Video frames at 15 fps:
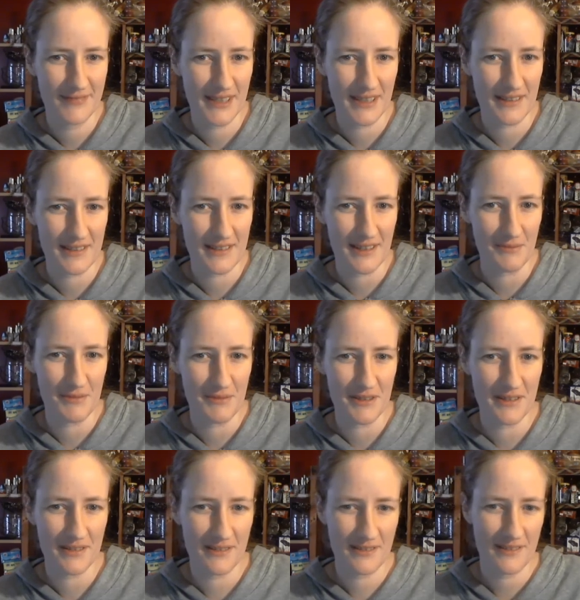except
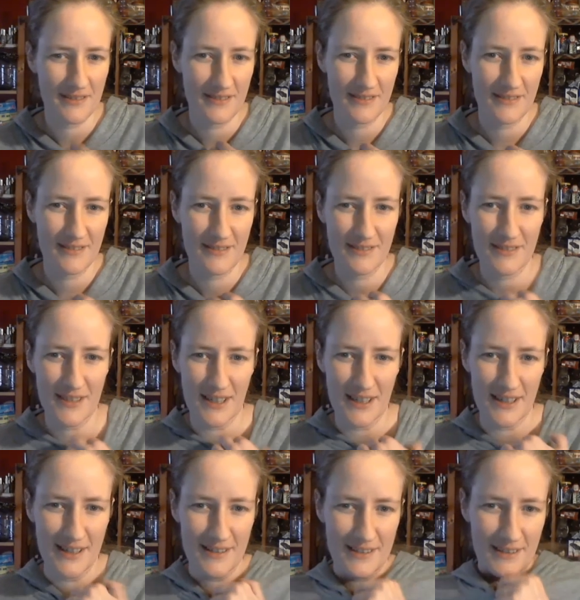I
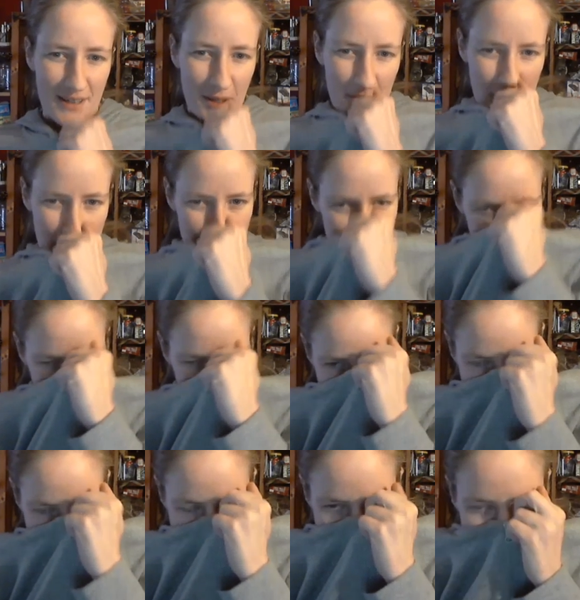ended up
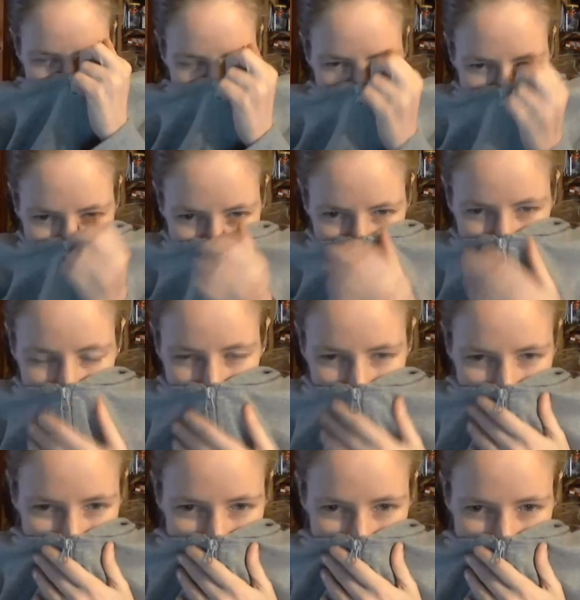putting this